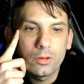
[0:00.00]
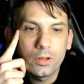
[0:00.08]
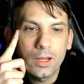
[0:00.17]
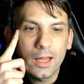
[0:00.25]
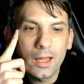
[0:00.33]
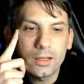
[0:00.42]

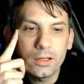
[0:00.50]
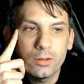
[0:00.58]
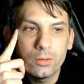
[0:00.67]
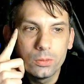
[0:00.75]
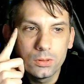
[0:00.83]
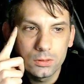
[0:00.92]
at
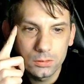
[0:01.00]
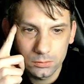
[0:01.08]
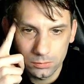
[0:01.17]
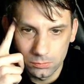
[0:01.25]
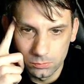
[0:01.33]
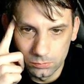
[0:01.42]
you,
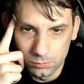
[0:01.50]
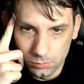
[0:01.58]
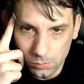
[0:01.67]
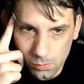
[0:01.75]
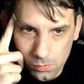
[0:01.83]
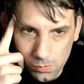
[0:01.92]

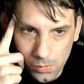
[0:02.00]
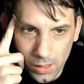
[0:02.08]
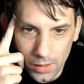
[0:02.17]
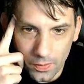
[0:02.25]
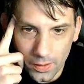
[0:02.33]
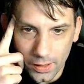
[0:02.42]

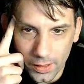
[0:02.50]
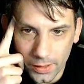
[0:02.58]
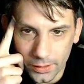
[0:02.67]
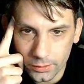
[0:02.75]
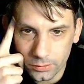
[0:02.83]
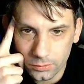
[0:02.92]
and then